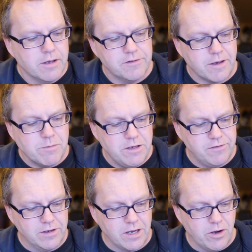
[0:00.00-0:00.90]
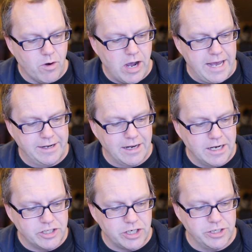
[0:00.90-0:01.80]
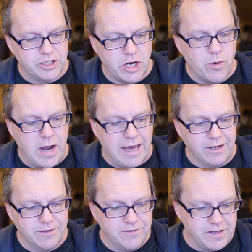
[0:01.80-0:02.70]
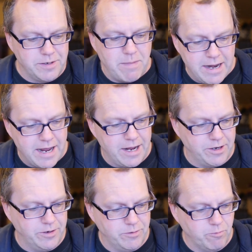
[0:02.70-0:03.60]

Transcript: Some years ago, I had lunch at Joe Allen's in Manhattan